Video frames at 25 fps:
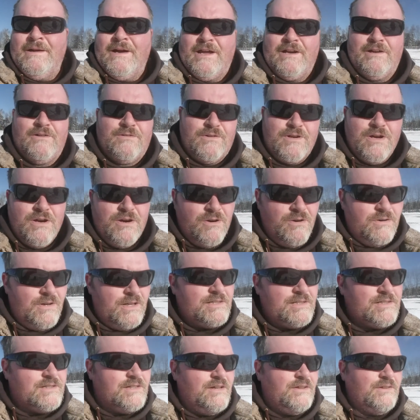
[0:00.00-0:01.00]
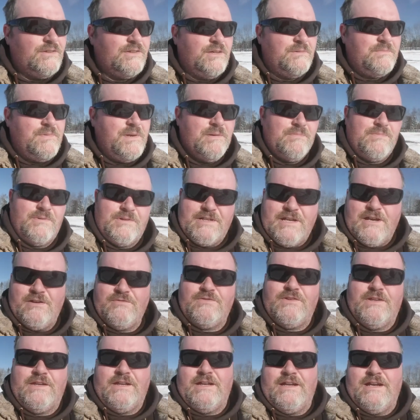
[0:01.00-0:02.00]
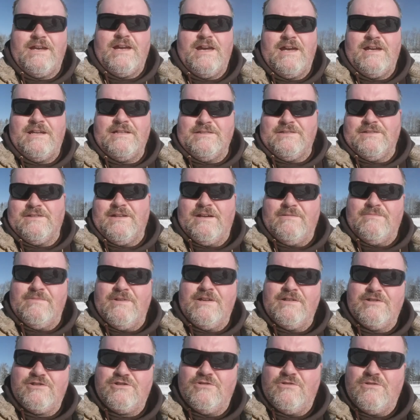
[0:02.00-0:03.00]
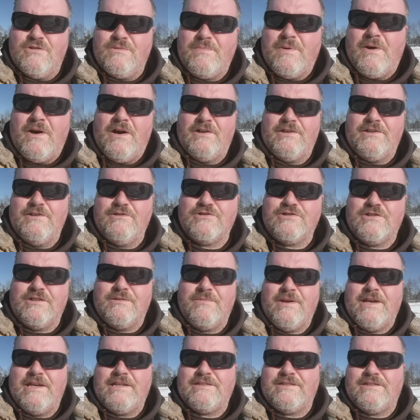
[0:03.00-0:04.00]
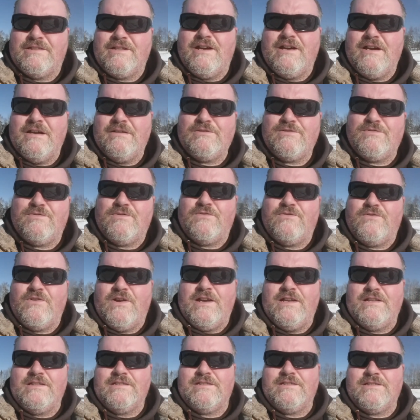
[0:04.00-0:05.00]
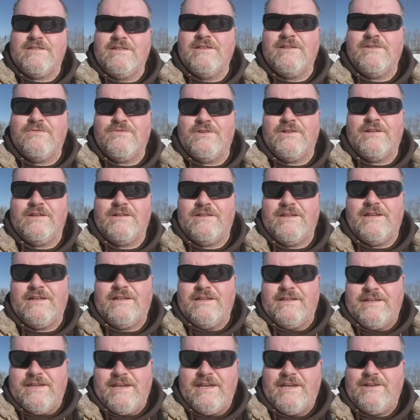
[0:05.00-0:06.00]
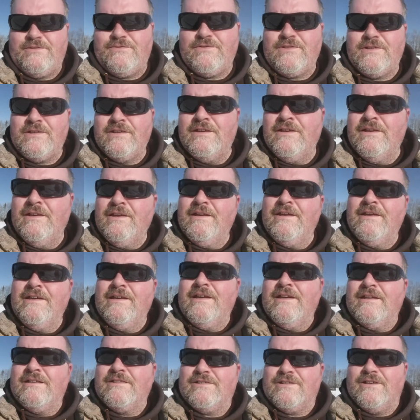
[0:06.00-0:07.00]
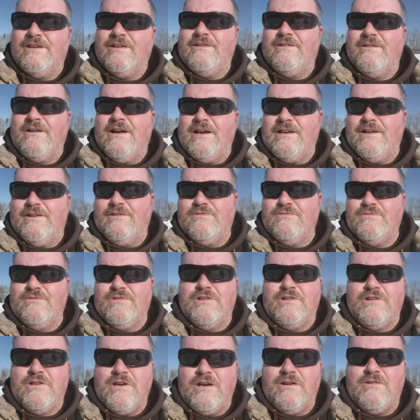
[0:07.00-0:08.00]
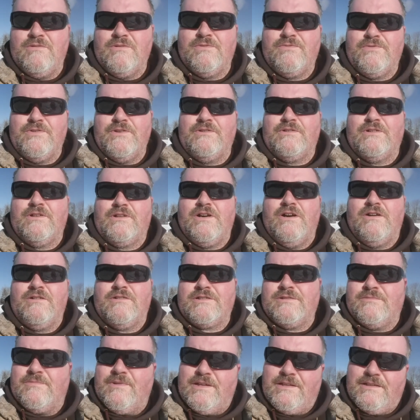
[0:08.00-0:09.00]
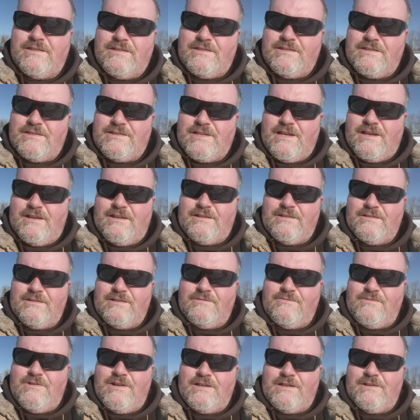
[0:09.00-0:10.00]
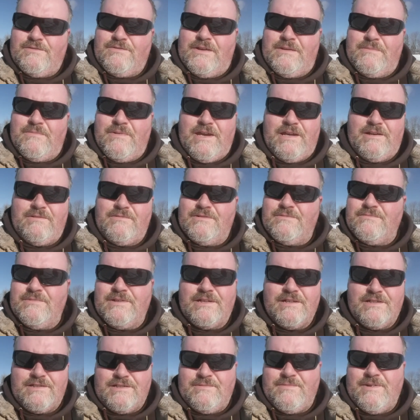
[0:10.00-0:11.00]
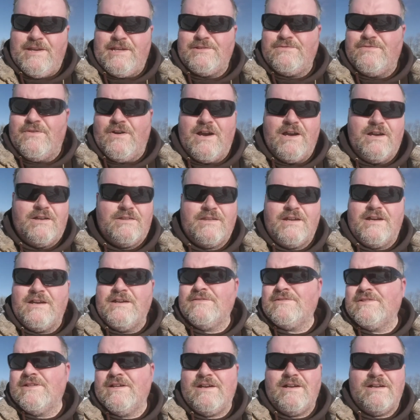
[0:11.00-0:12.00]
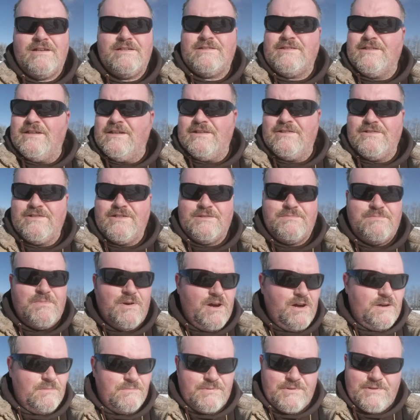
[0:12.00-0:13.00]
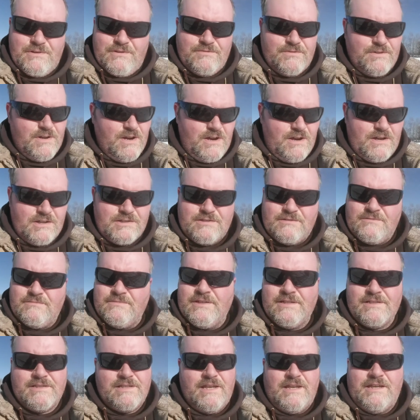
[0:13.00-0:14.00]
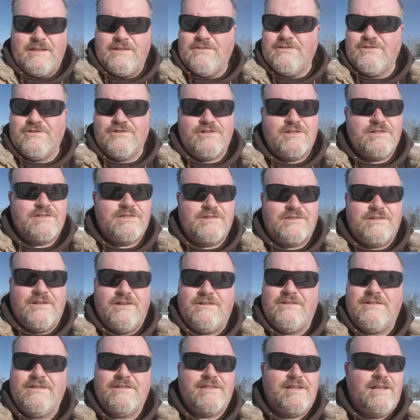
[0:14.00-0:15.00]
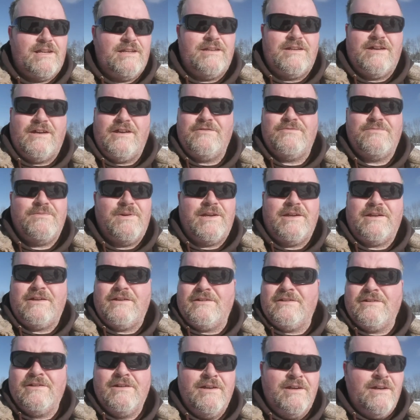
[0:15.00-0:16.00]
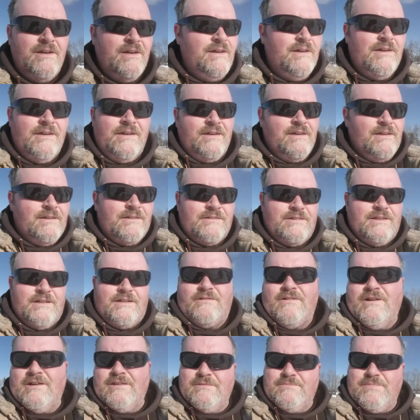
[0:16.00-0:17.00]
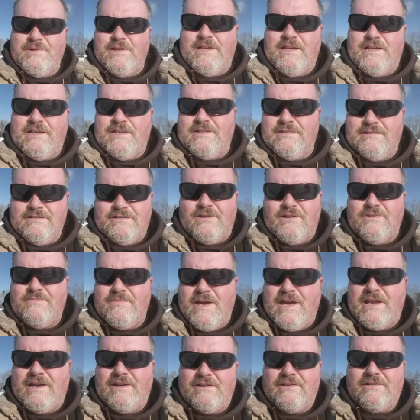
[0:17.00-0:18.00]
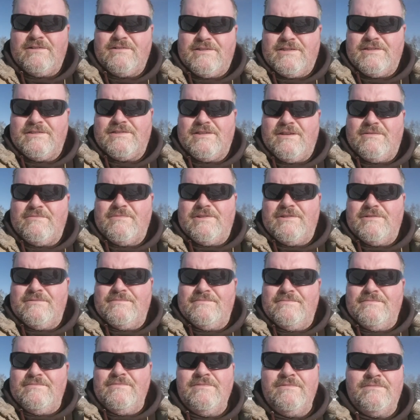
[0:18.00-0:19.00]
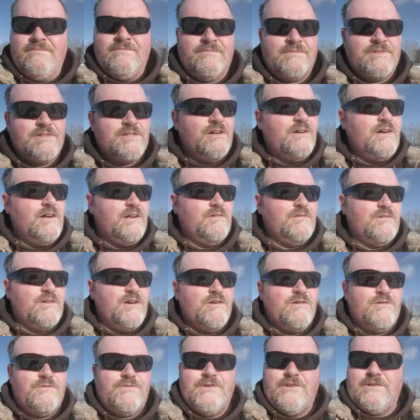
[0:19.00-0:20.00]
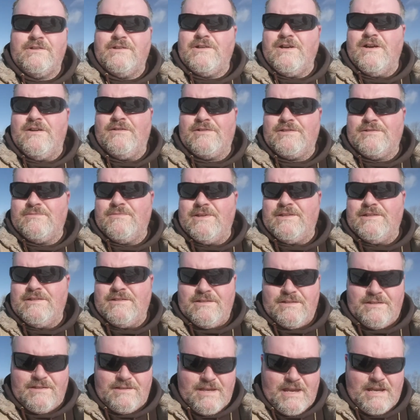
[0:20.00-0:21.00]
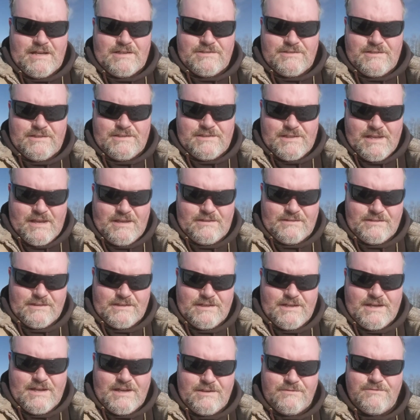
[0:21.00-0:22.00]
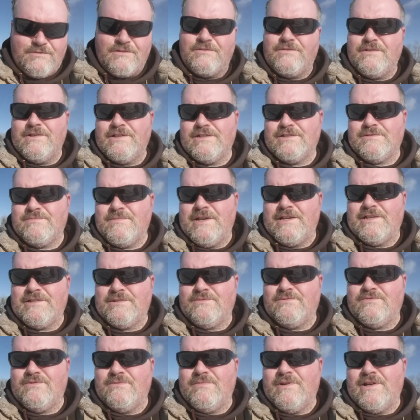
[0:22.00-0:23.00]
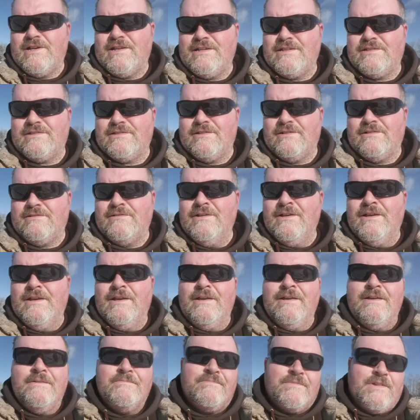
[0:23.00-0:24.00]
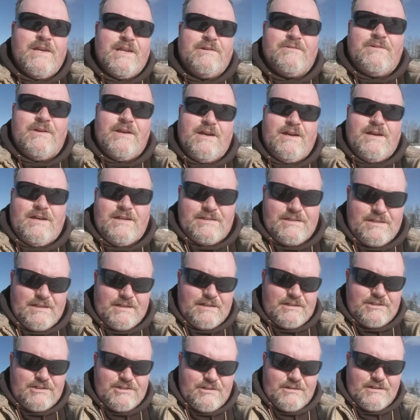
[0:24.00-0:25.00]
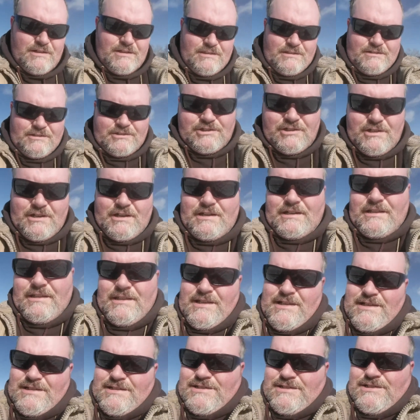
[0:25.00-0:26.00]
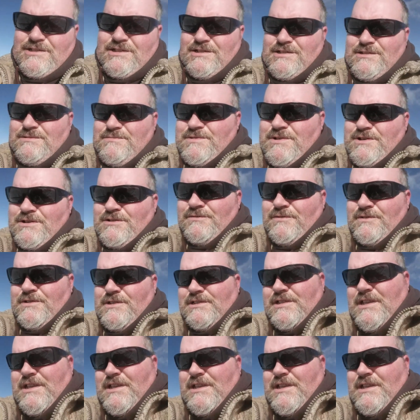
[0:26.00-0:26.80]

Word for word: I don't know. That's another thing people are definitely going to ask. I'm not sure. Paul usually makes the knives for friends for like a gift. So I don't know if you could coax him into selling you one if he made one because he makes file knives, guys, that are just bomb proof and awesome. His handles are just as good as any knife maker, you know, on the planet or better than some of them. so I don't know if you could coax him into actually selling a knife or if he just makes them for buddies. So anyway, guys, I'm going to show you a little shot of this. Just a beautiful